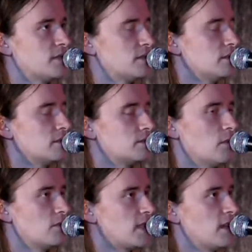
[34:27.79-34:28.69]
and
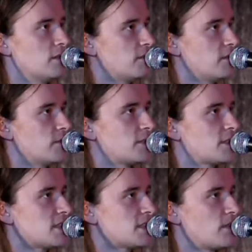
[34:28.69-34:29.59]
Motown
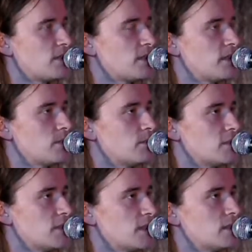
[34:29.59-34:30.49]
influences, everything in between.